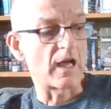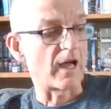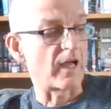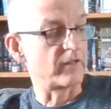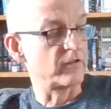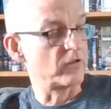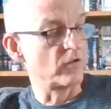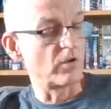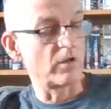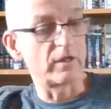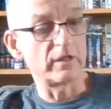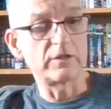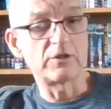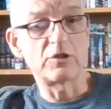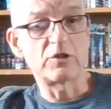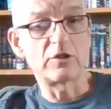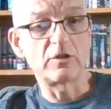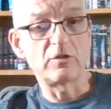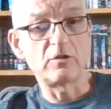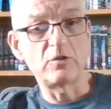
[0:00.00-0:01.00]
I thought I'd
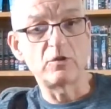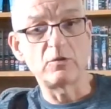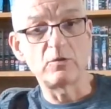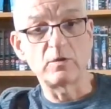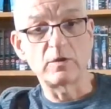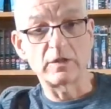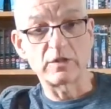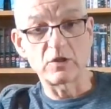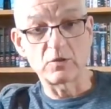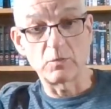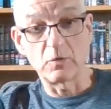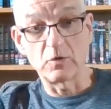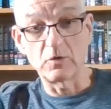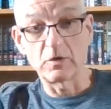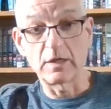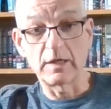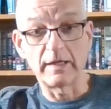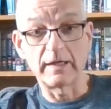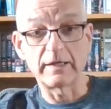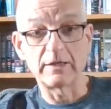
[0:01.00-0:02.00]
show you a small
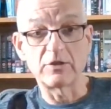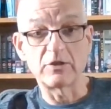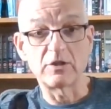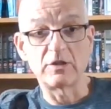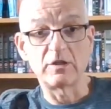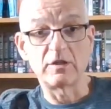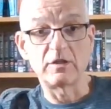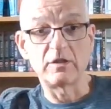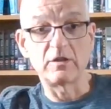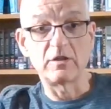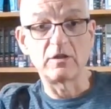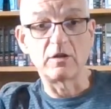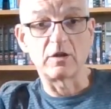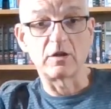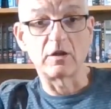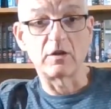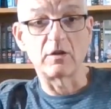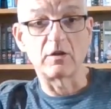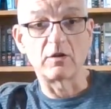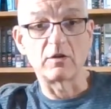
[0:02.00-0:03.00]
collection
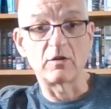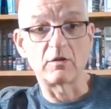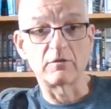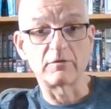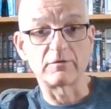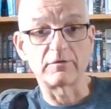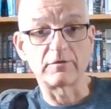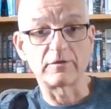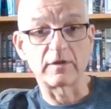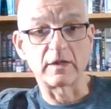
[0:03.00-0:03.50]
of